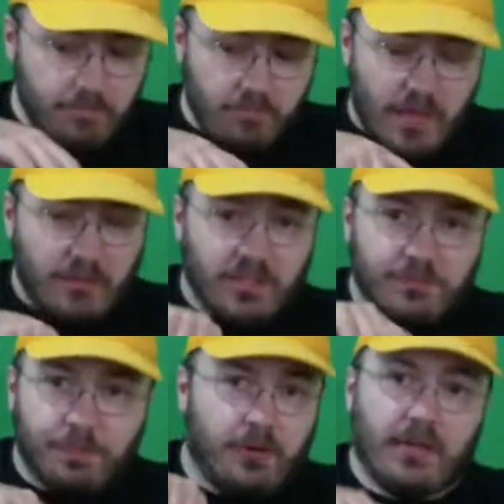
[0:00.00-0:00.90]
Now at this
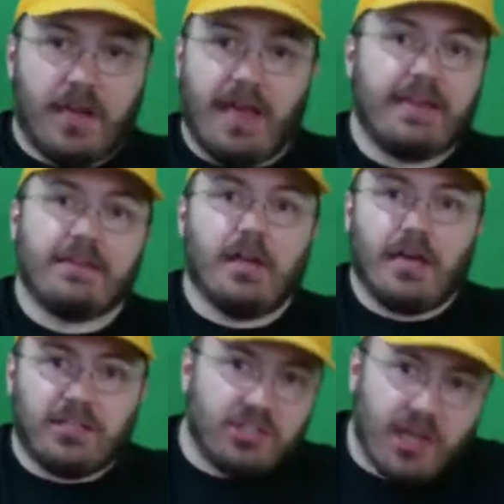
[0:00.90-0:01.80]
point, I did
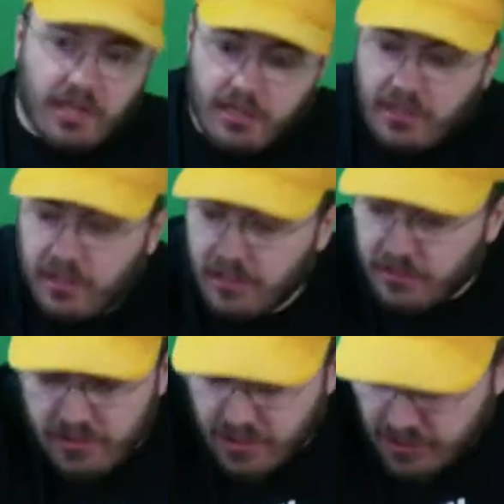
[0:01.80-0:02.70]
not check
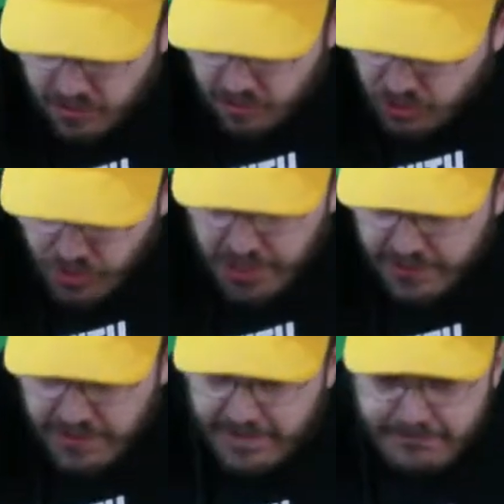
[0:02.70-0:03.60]
the
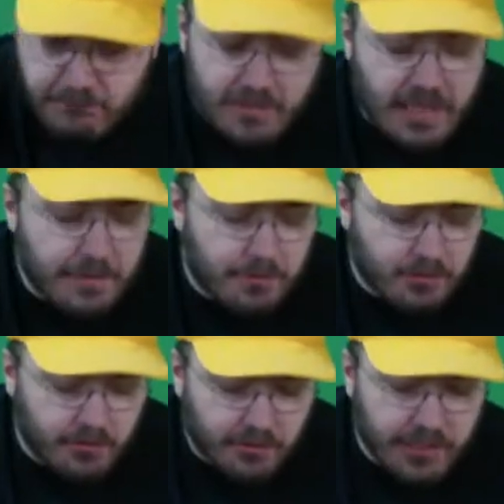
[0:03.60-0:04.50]
tracking
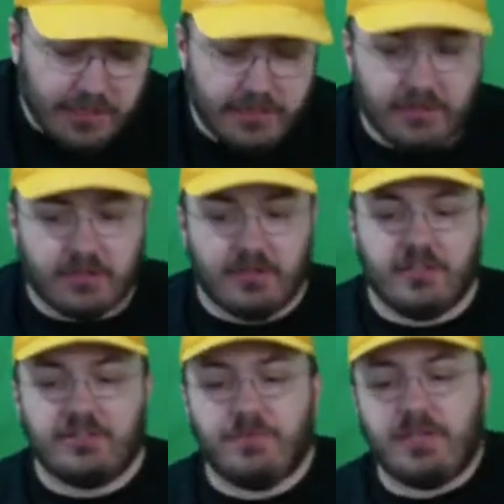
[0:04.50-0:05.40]
label or anything on
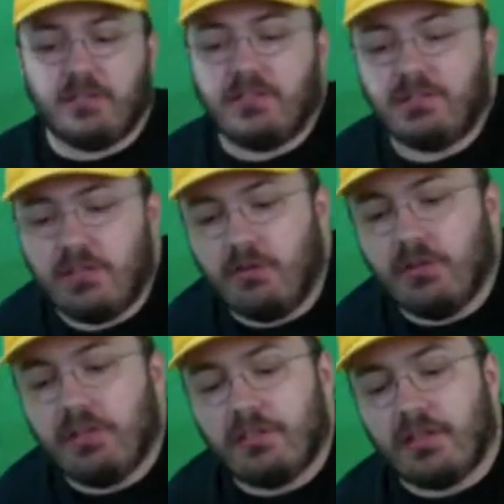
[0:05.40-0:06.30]
this because it's the
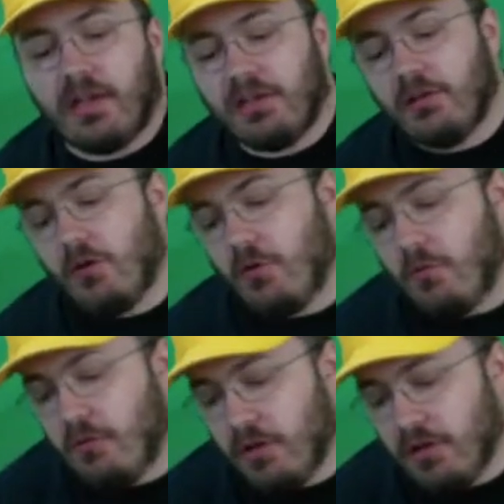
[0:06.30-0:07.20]
only thing I
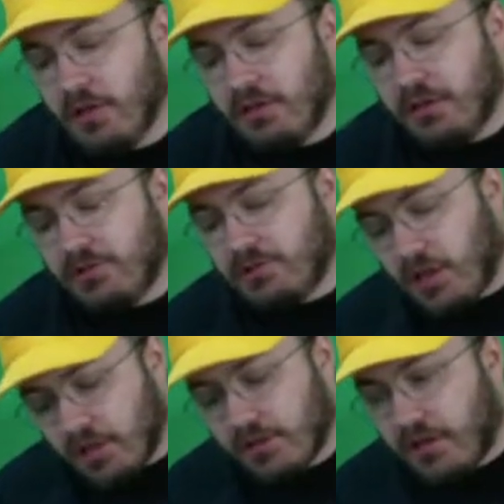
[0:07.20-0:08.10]
know that's
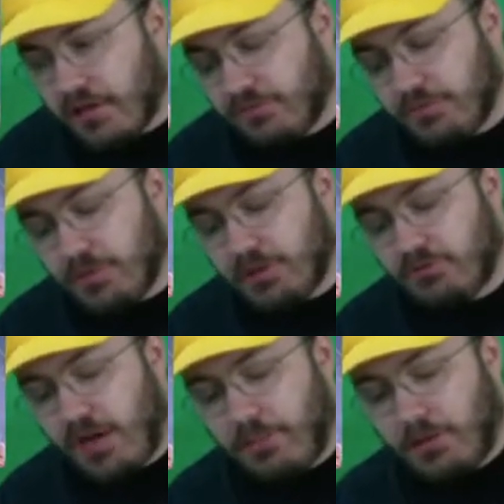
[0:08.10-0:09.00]
tall enough to be a
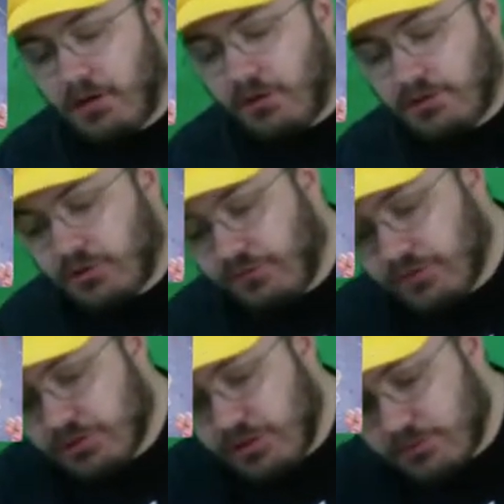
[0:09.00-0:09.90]
tripod. Also,
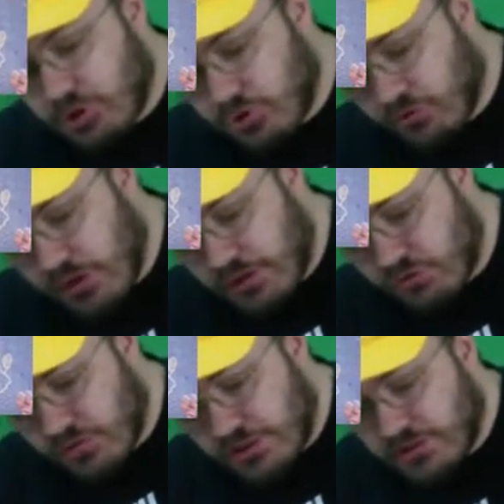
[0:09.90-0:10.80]
for some
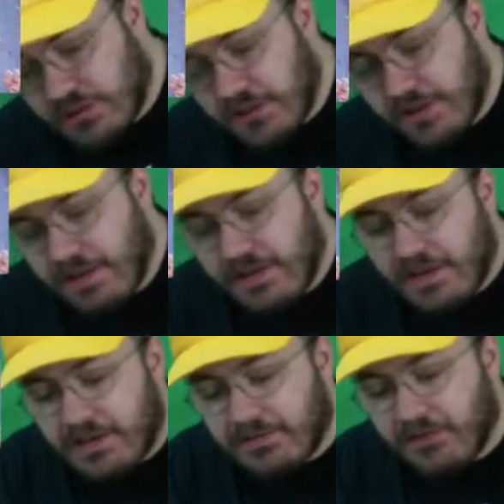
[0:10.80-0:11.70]
strange reason,
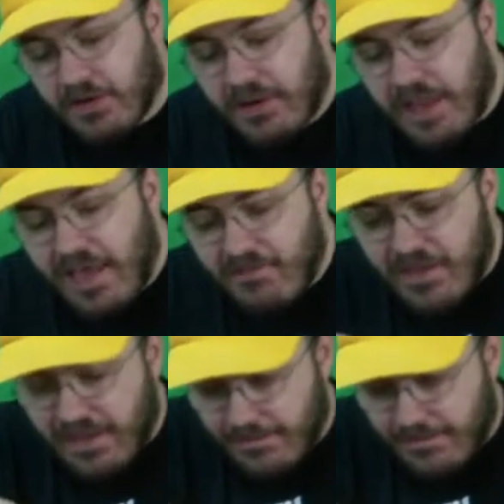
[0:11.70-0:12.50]
it's very heavy.